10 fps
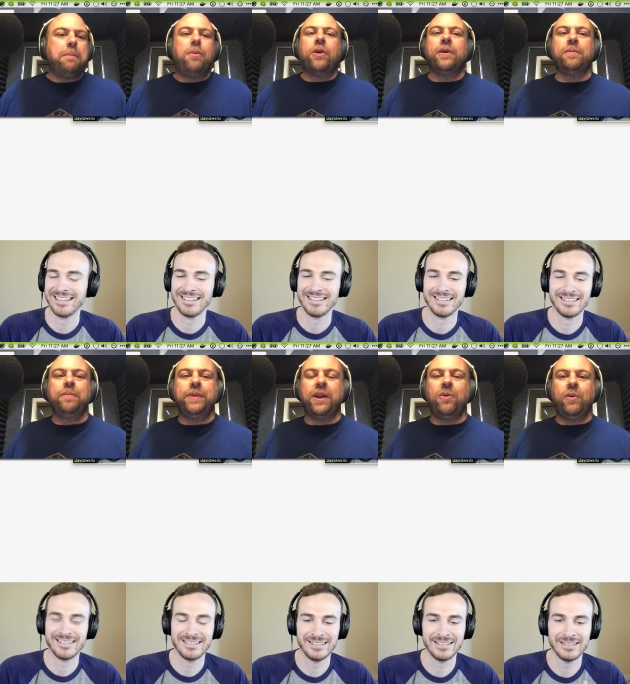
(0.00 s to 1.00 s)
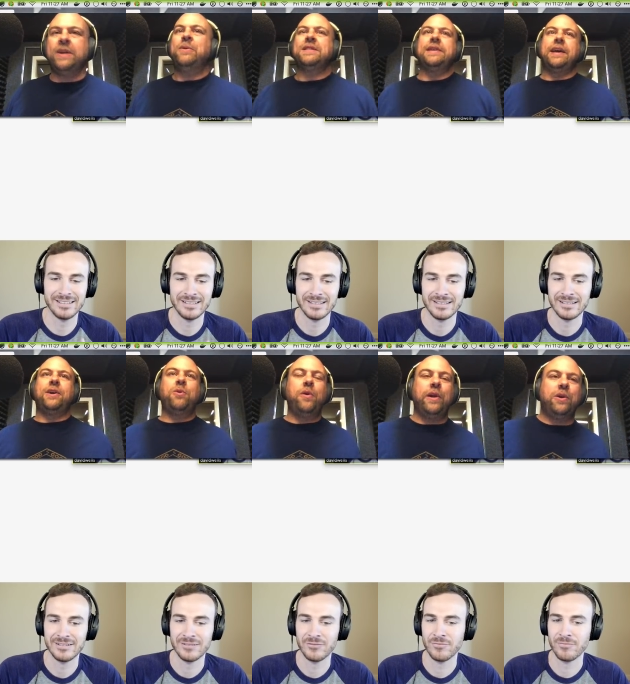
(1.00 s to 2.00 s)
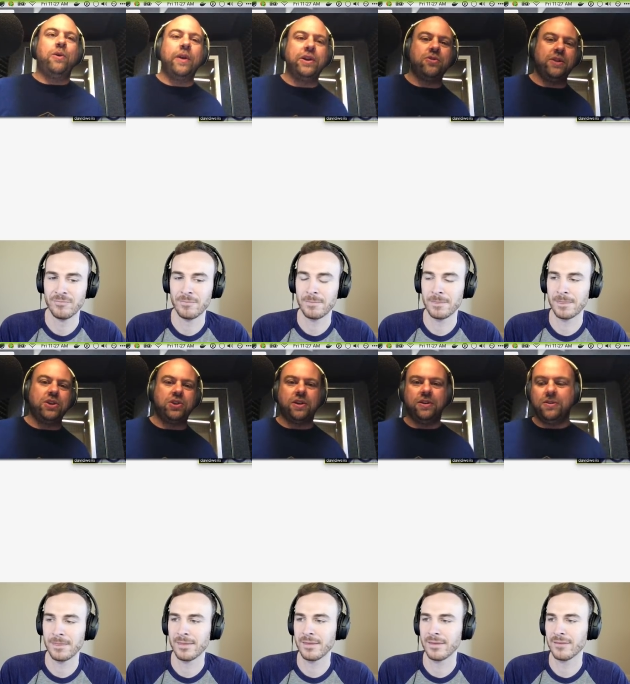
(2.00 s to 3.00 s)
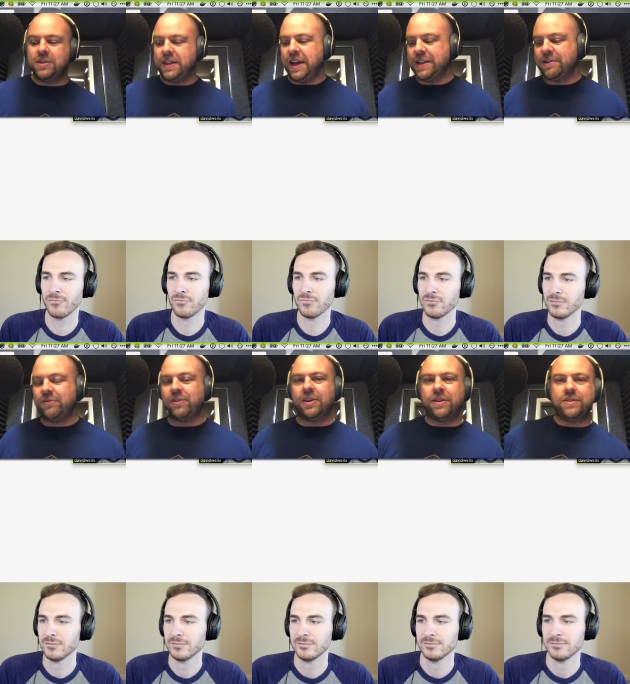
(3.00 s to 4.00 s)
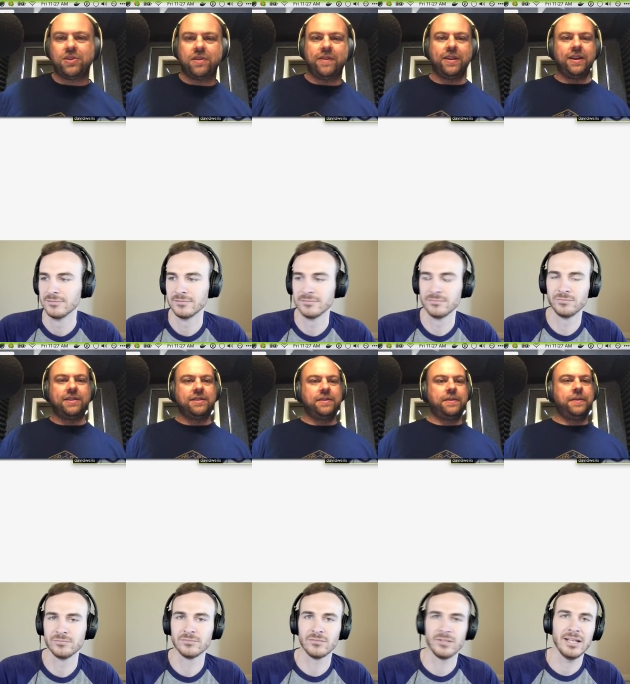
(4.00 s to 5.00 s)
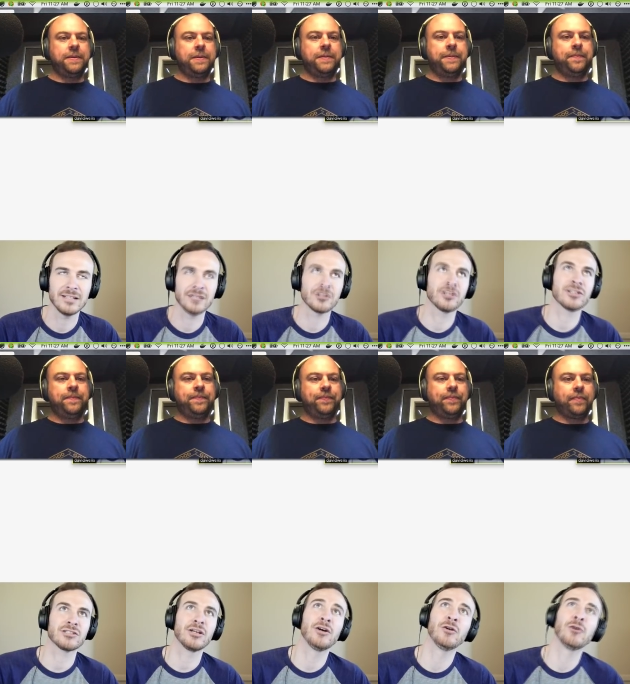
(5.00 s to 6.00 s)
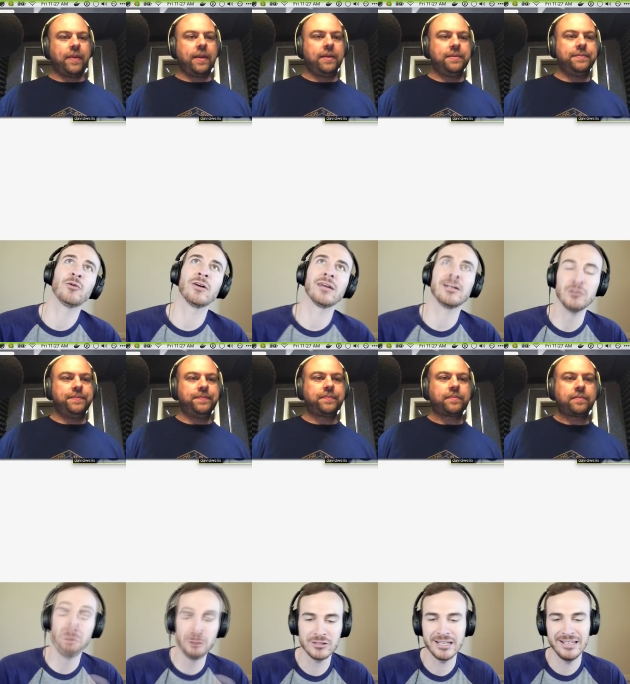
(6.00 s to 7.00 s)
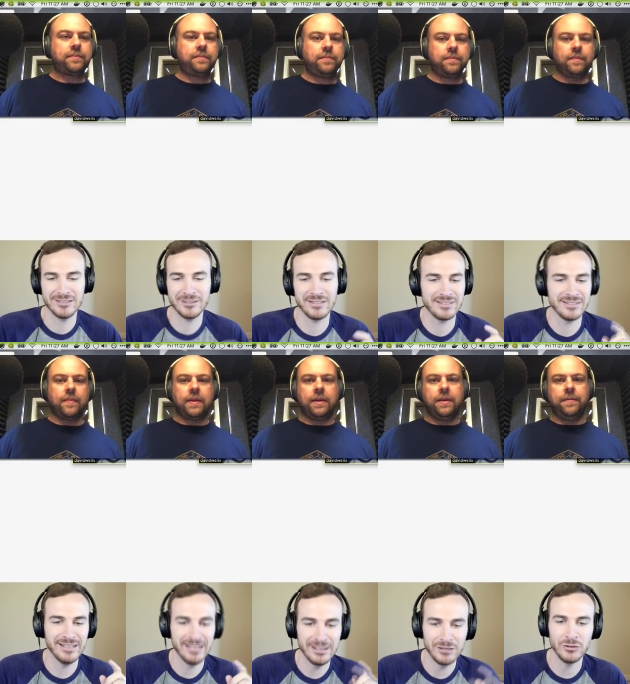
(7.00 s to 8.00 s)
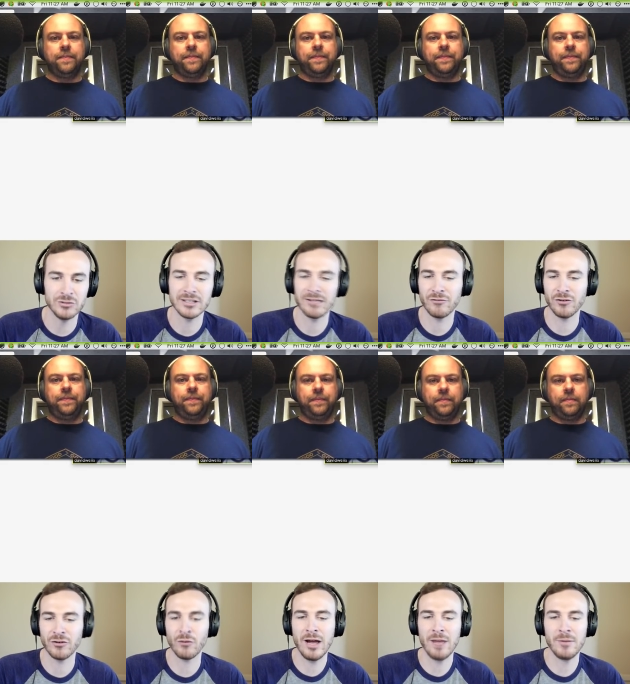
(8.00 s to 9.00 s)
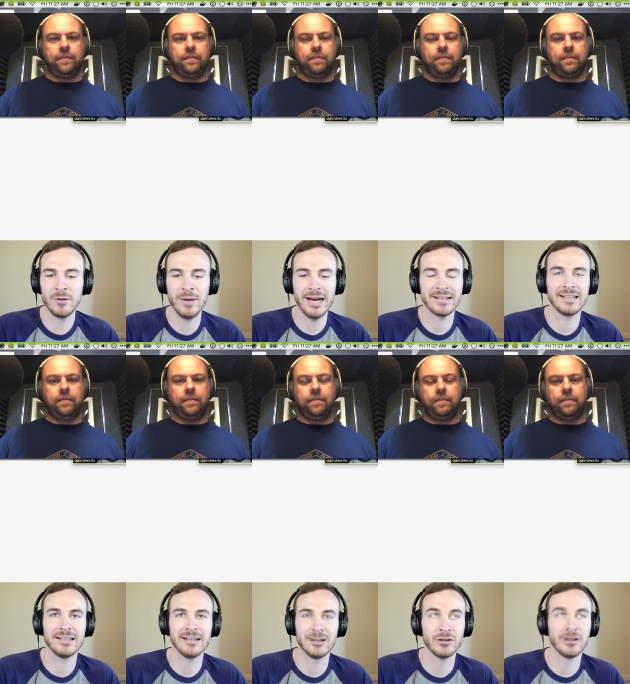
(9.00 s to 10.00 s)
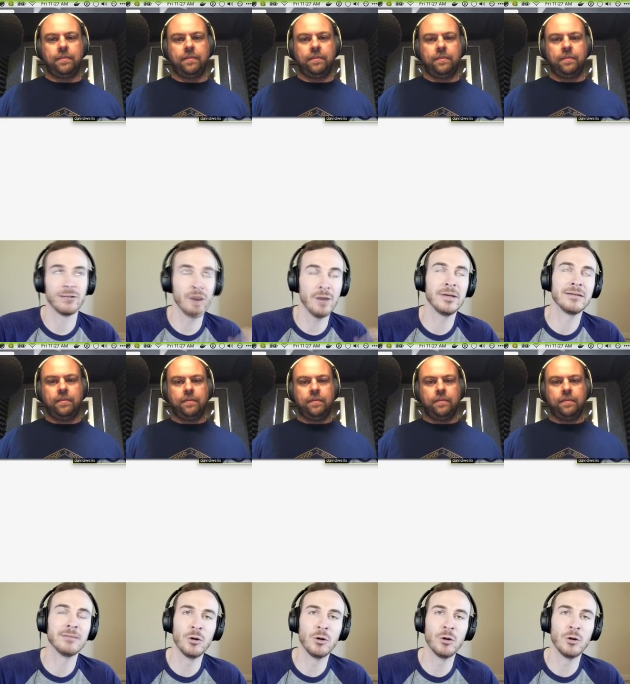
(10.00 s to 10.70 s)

Speaker 1: more you know what, what's like quote unquote a traditional use case for serverless
Speaker 2: yeah, sure. So huge use cases uh, using it for web and backend or web and